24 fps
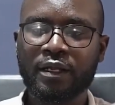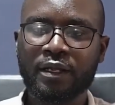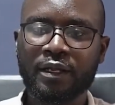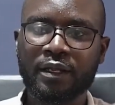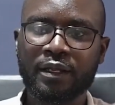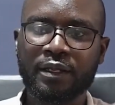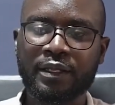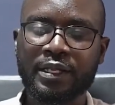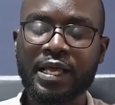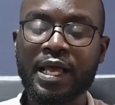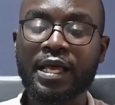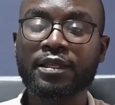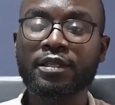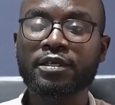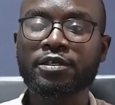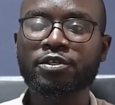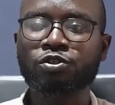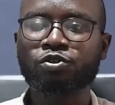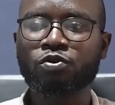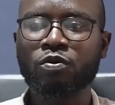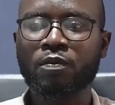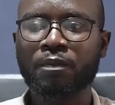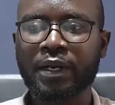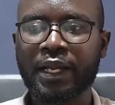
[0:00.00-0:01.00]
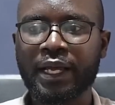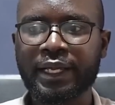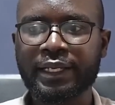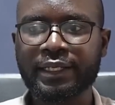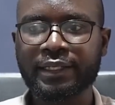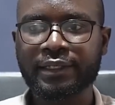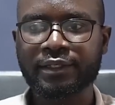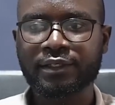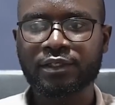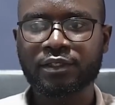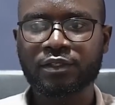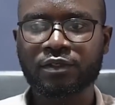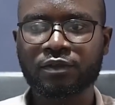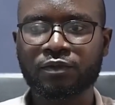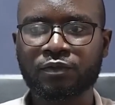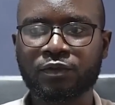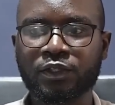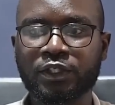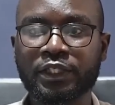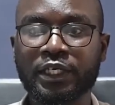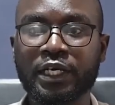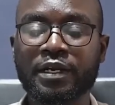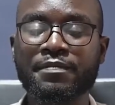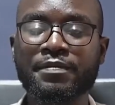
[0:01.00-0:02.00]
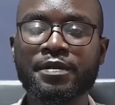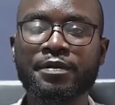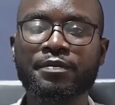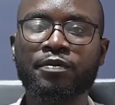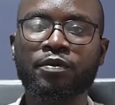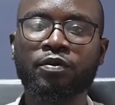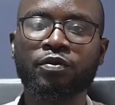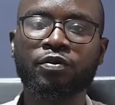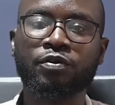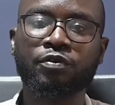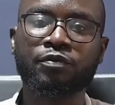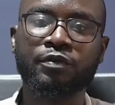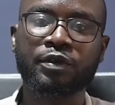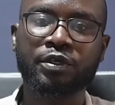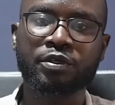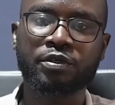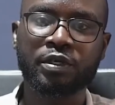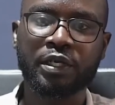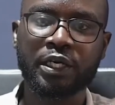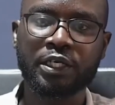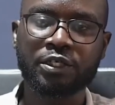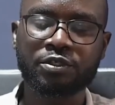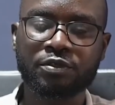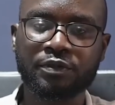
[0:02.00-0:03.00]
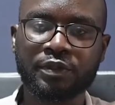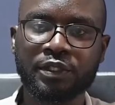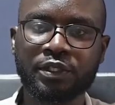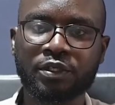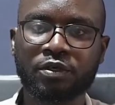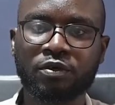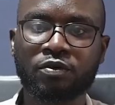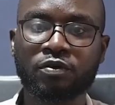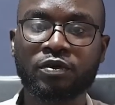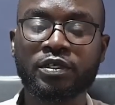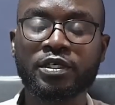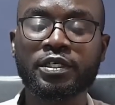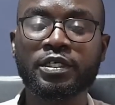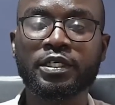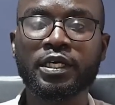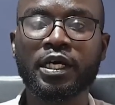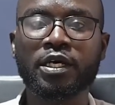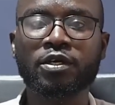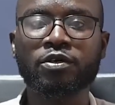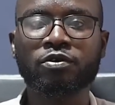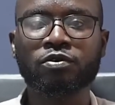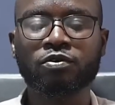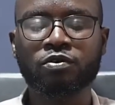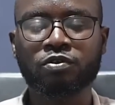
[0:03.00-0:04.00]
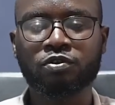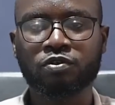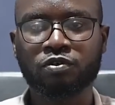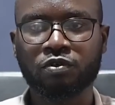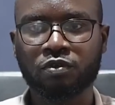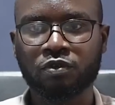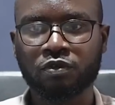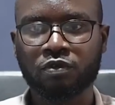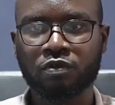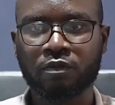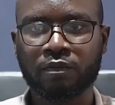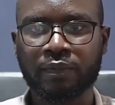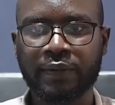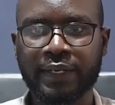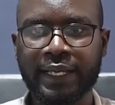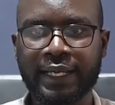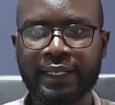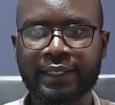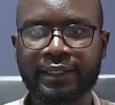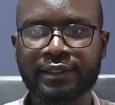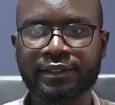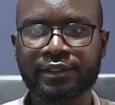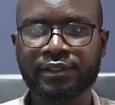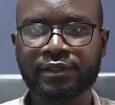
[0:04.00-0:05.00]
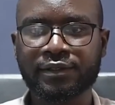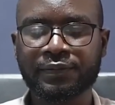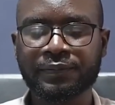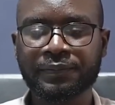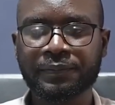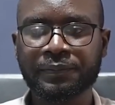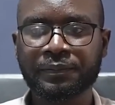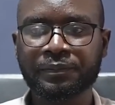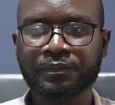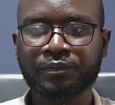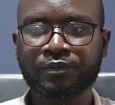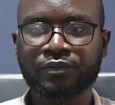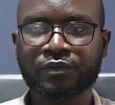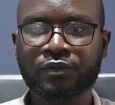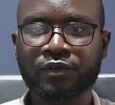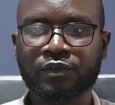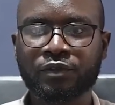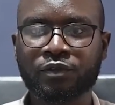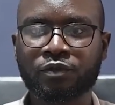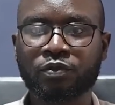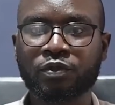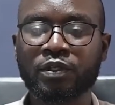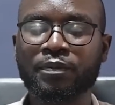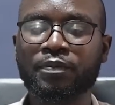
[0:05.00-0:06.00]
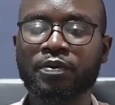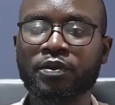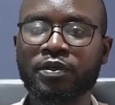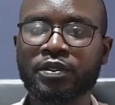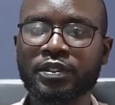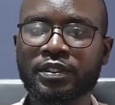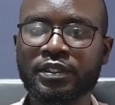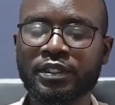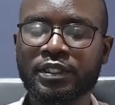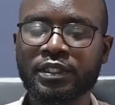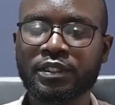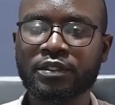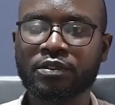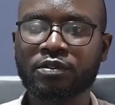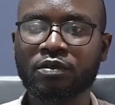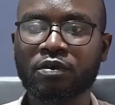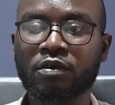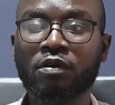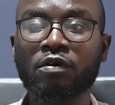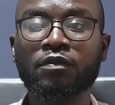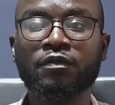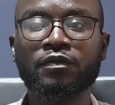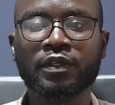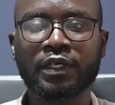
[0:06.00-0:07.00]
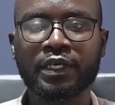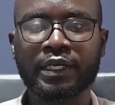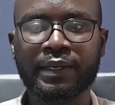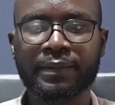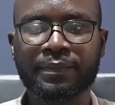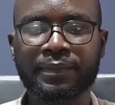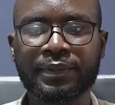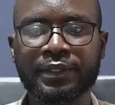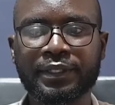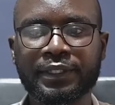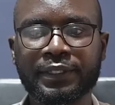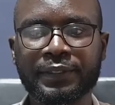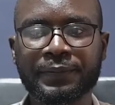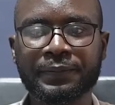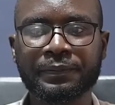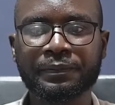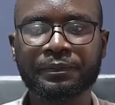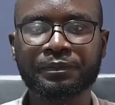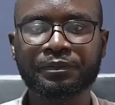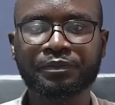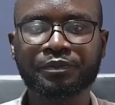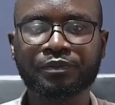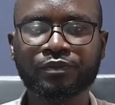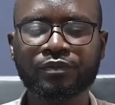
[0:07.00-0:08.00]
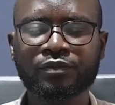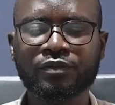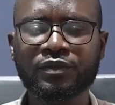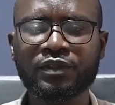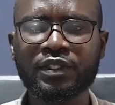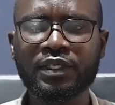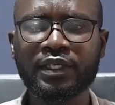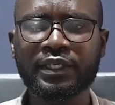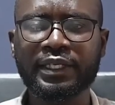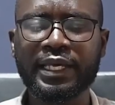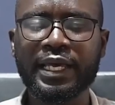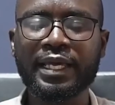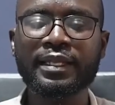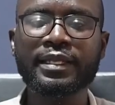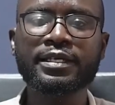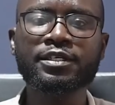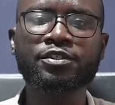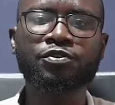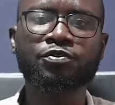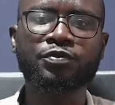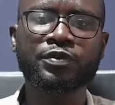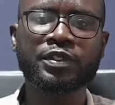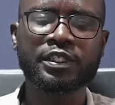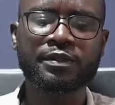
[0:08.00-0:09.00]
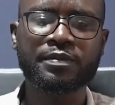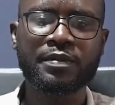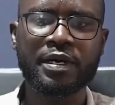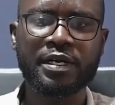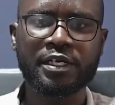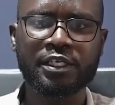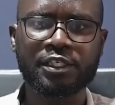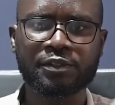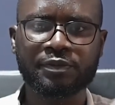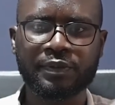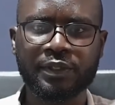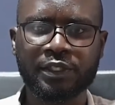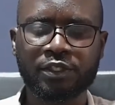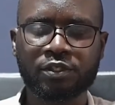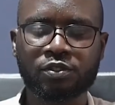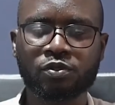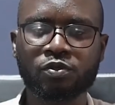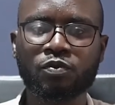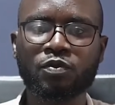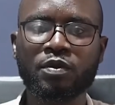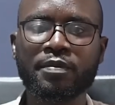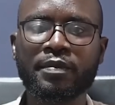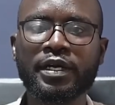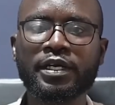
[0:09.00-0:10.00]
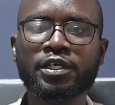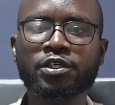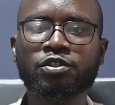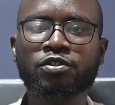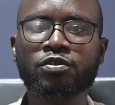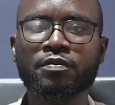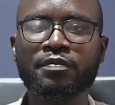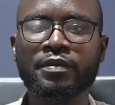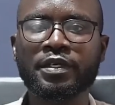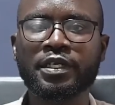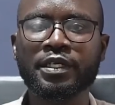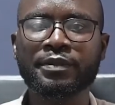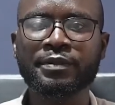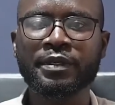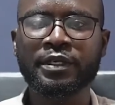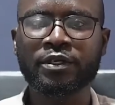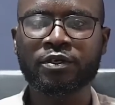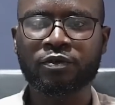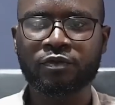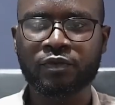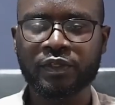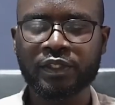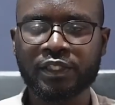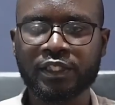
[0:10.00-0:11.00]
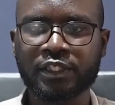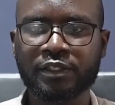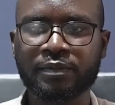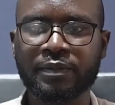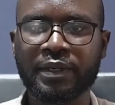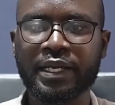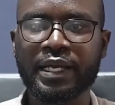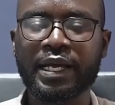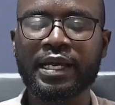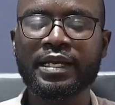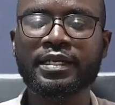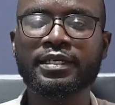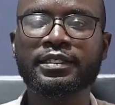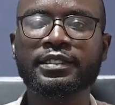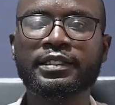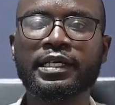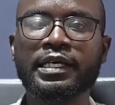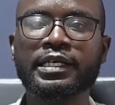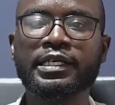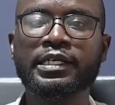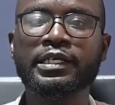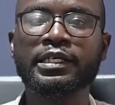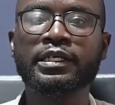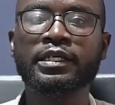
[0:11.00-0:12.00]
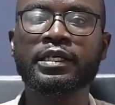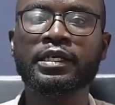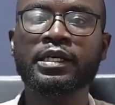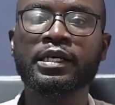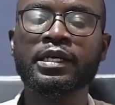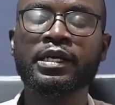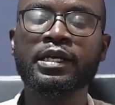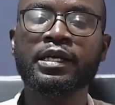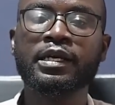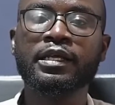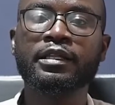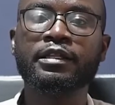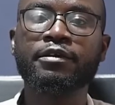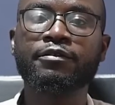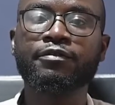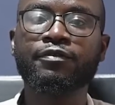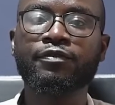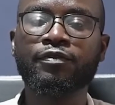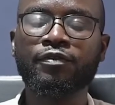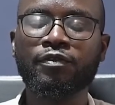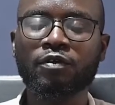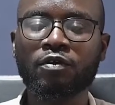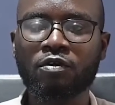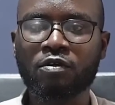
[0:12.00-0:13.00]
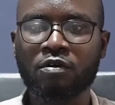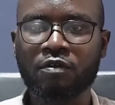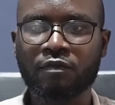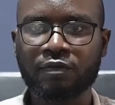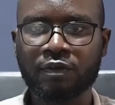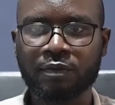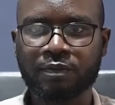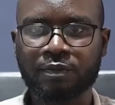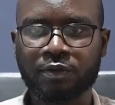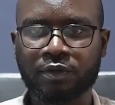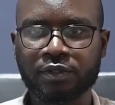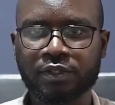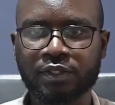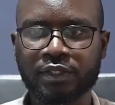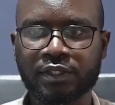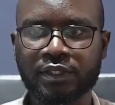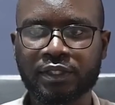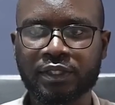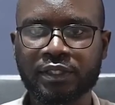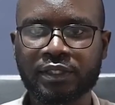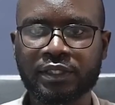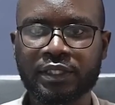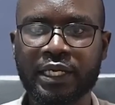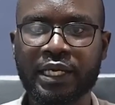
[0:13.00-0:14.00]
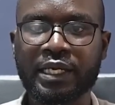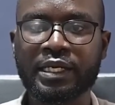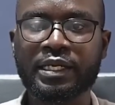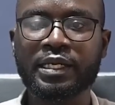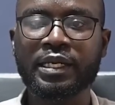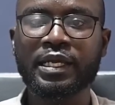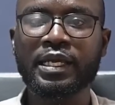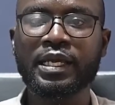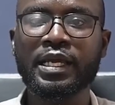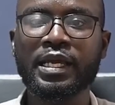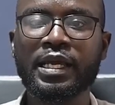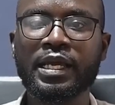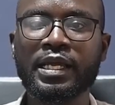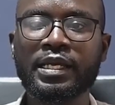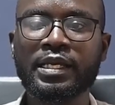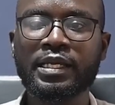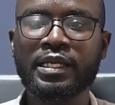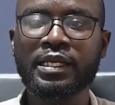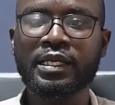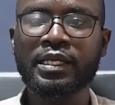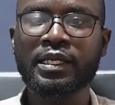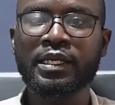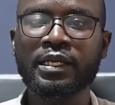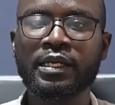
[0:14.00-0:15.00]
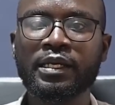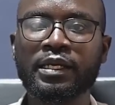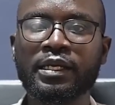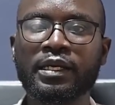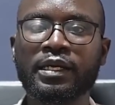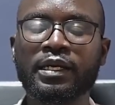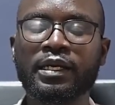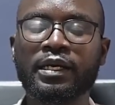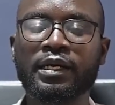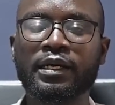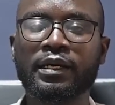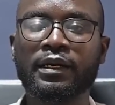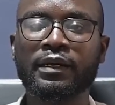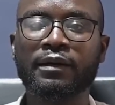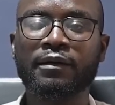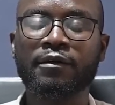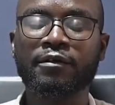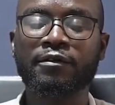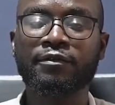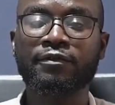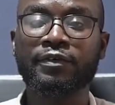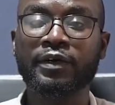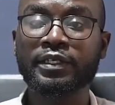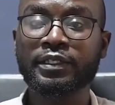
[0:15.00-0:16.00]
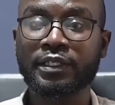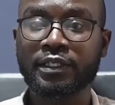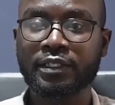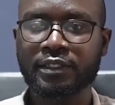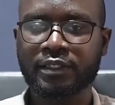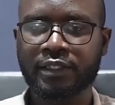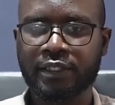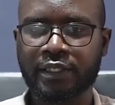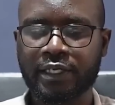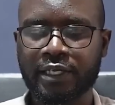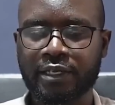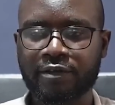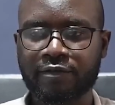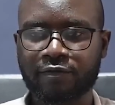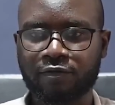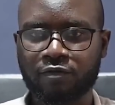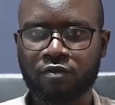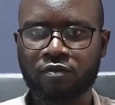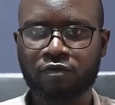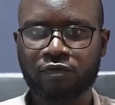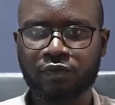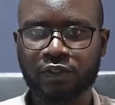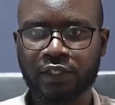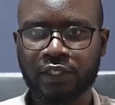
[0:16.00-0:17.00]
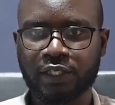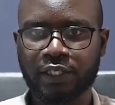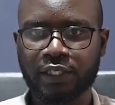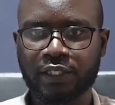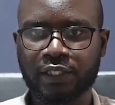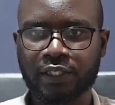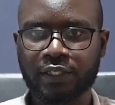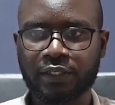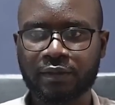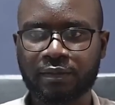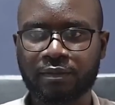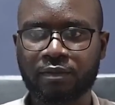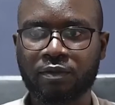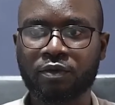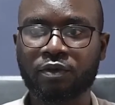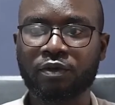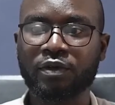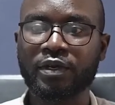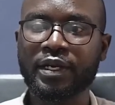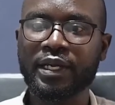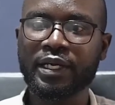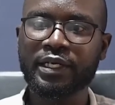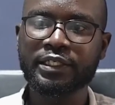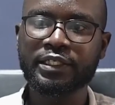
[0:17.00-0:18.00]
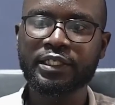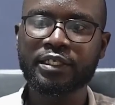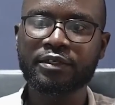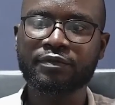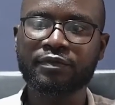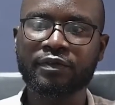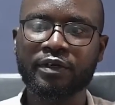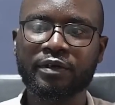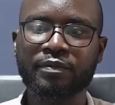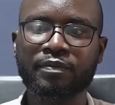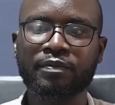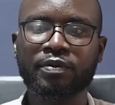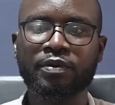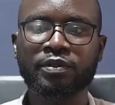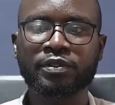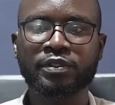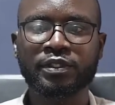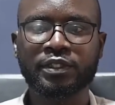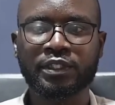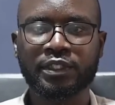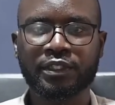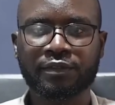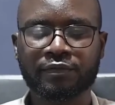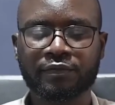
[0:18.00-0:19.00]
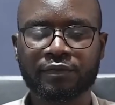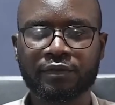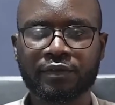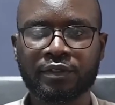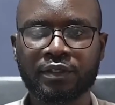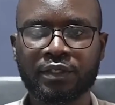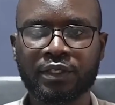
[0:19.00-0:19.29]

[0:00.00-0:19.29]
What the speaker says: The other is compliance, which can be both regulatory or internal control compliance to the policies of the company. The other is risk management. So we manage to mitigate risks by understanding the flow of the processes and any factors that are involved in it, both negative and positive.